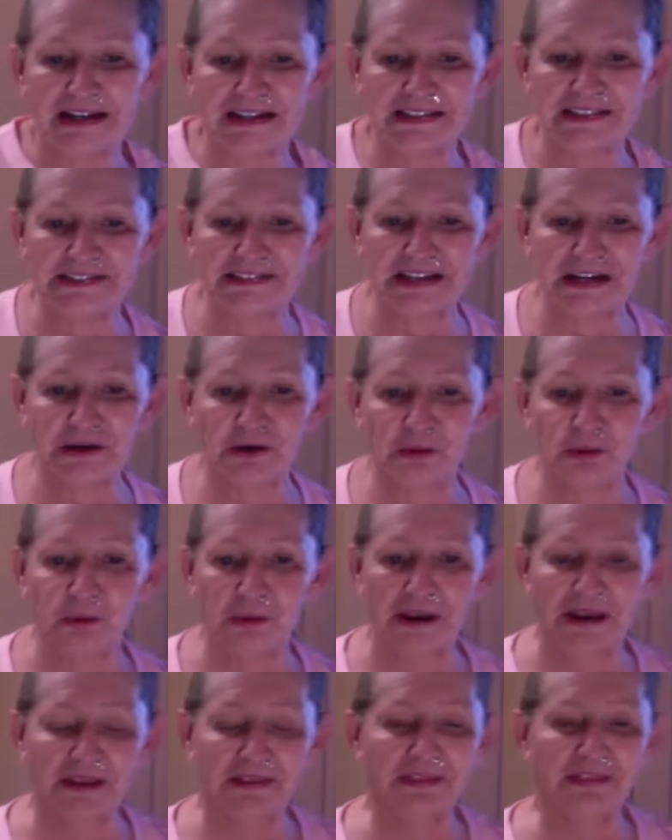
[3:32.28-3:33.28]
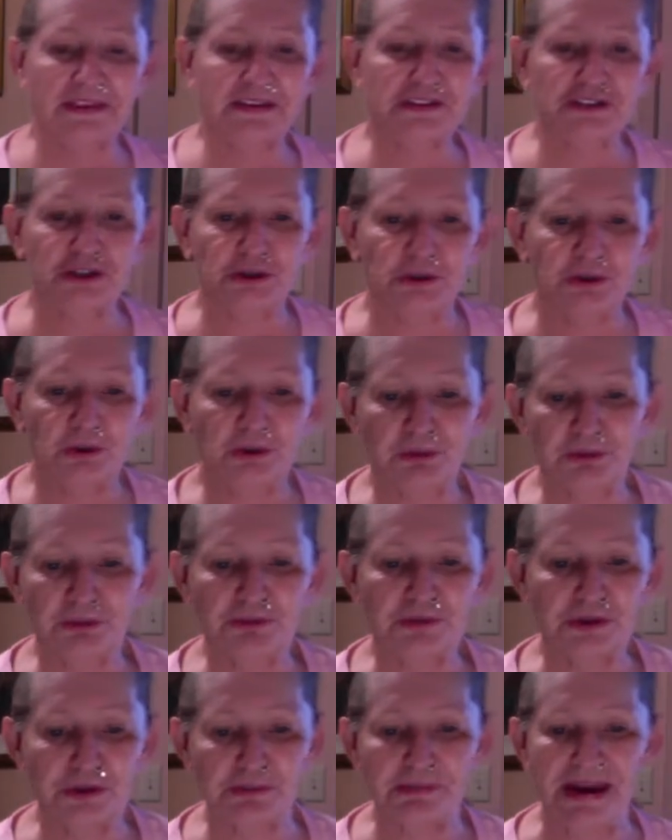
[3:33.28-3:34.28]
deal with, to
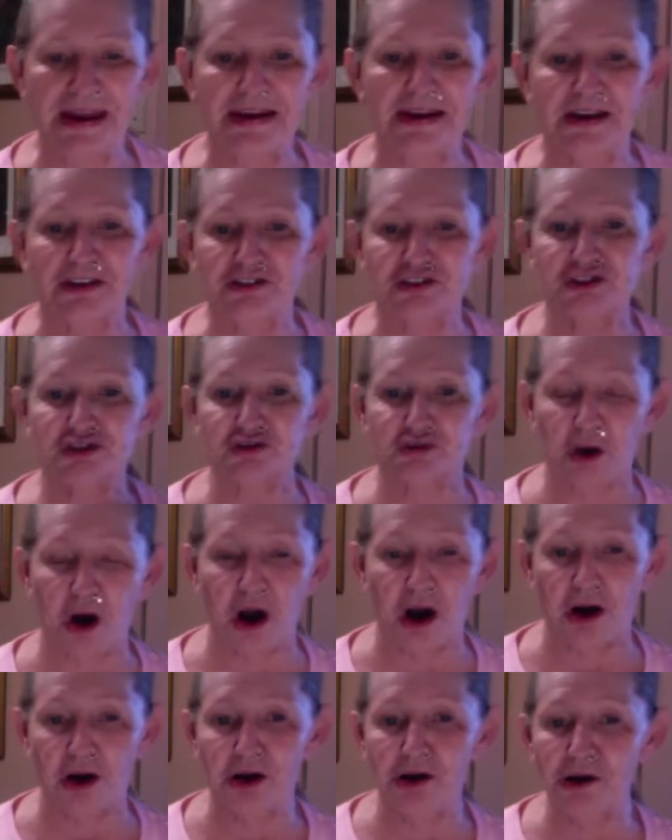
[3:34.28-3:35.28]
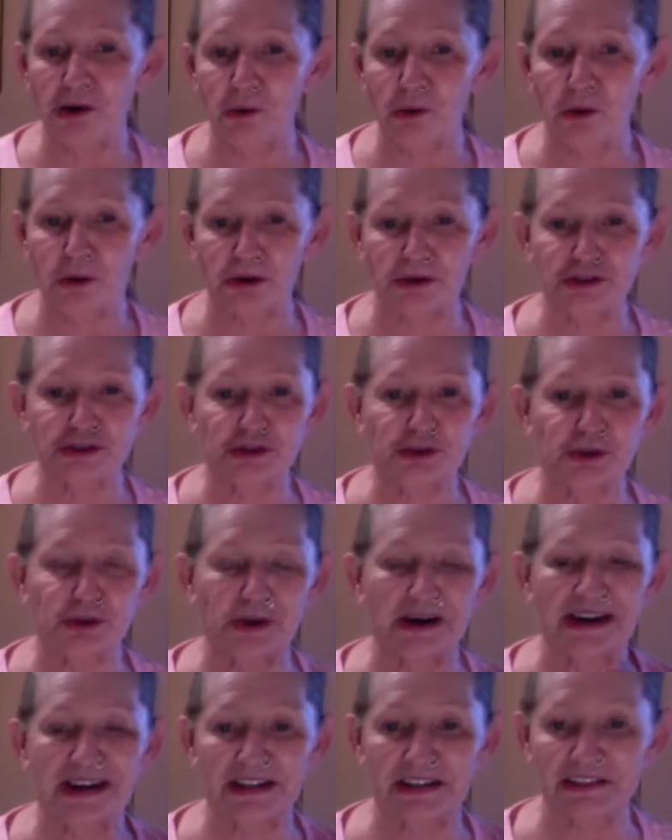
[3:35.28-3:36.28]
make us stronger or to
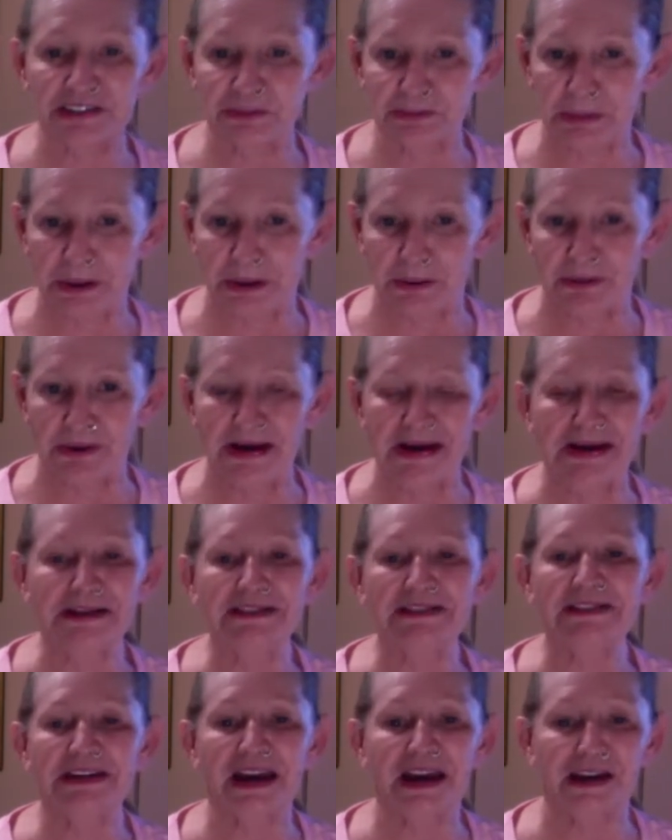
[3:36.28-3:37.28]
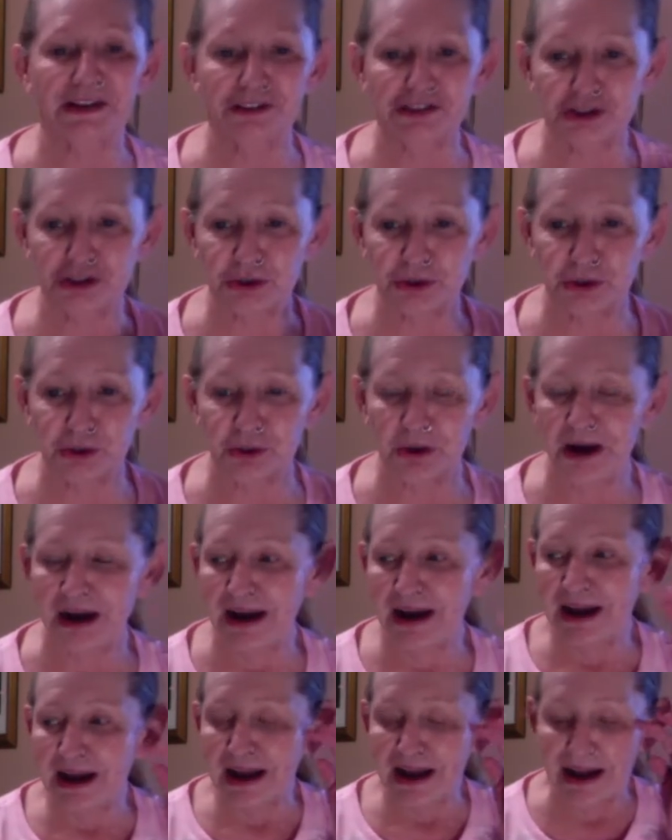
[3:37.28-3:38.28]
experience and to
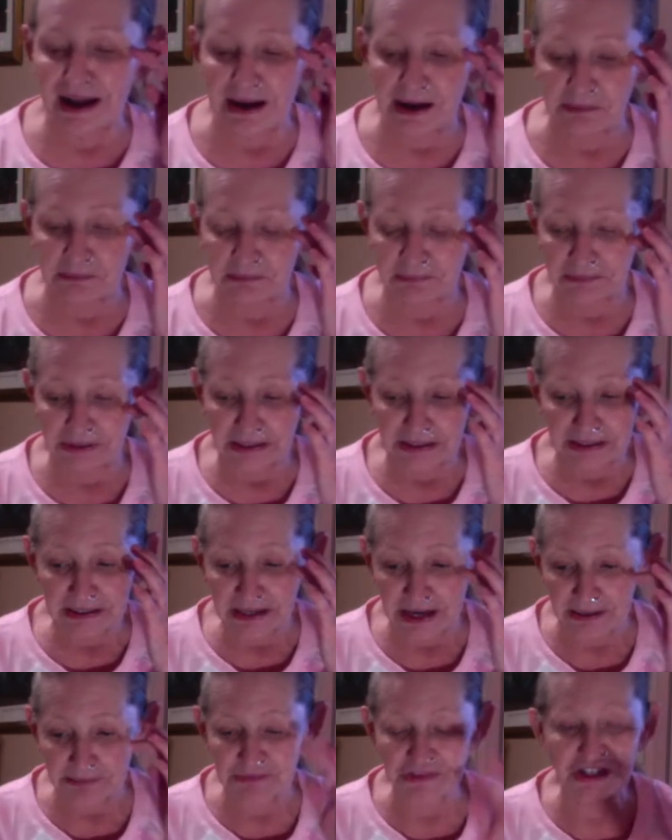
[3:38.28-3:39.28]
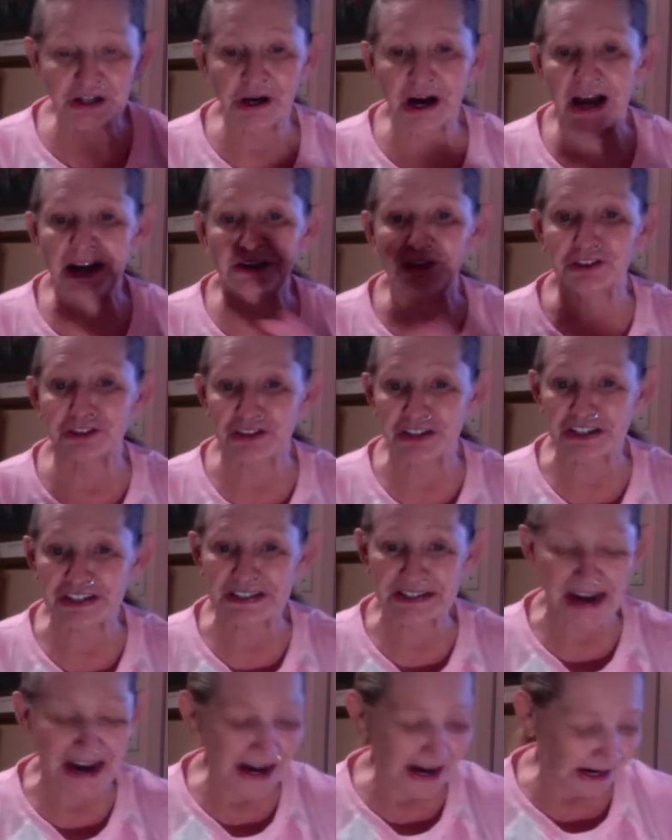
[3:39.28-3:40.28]
come to
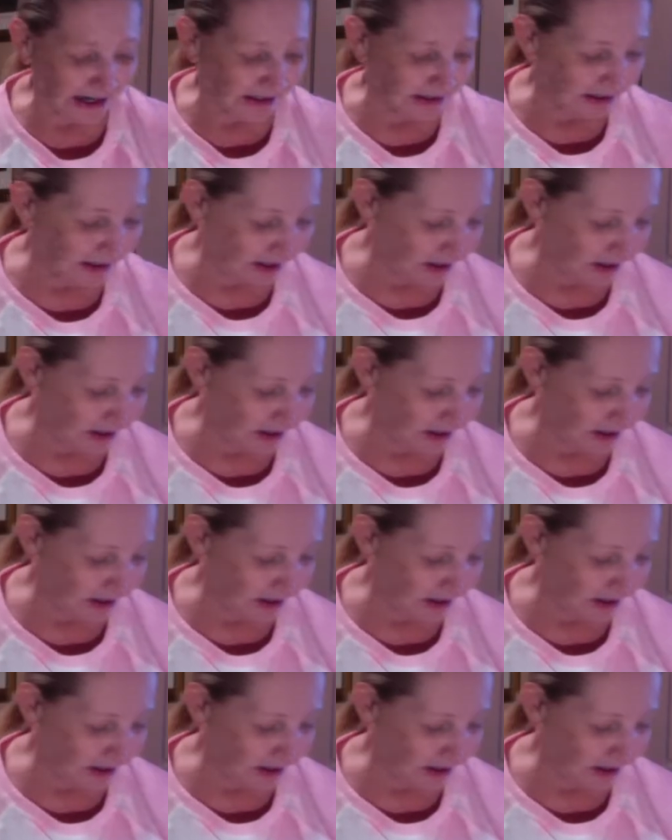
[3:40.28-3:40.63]
understand,